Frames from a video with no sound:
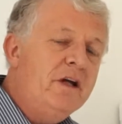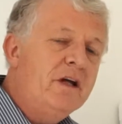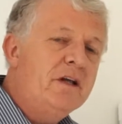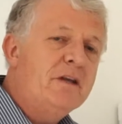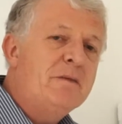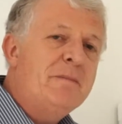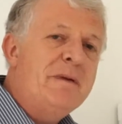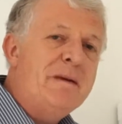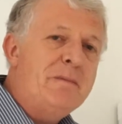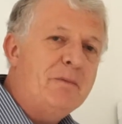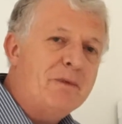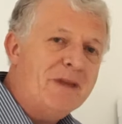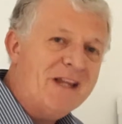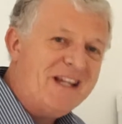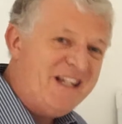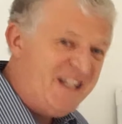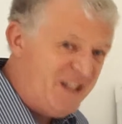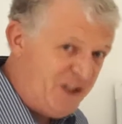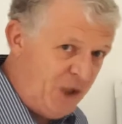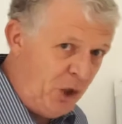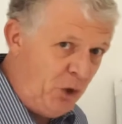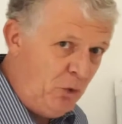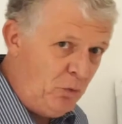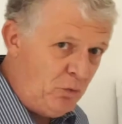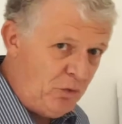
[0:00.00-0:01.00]
the people that you
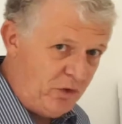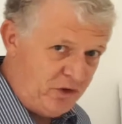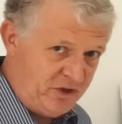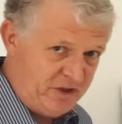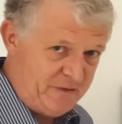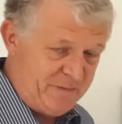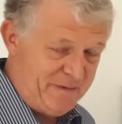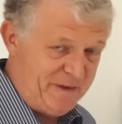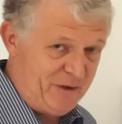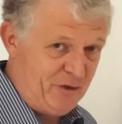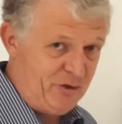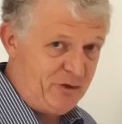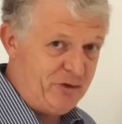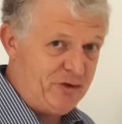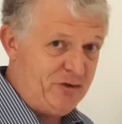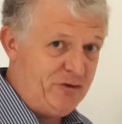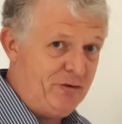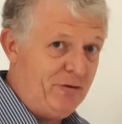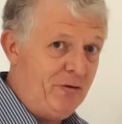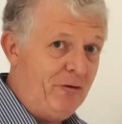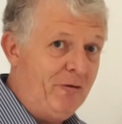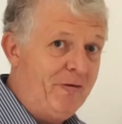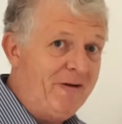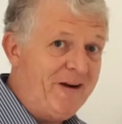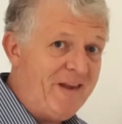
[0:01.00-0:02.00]
don't want because
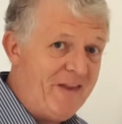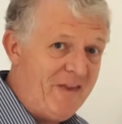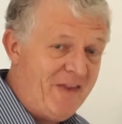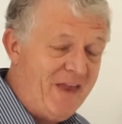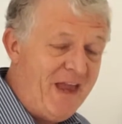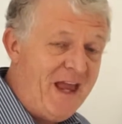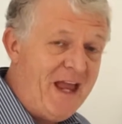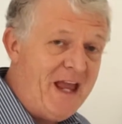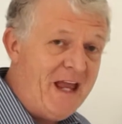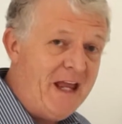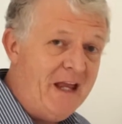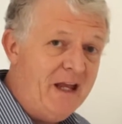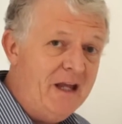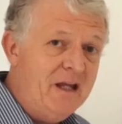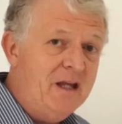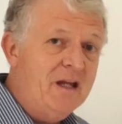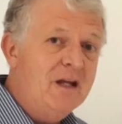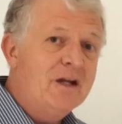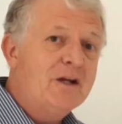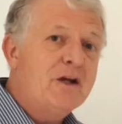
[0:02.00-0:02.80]
they're already there,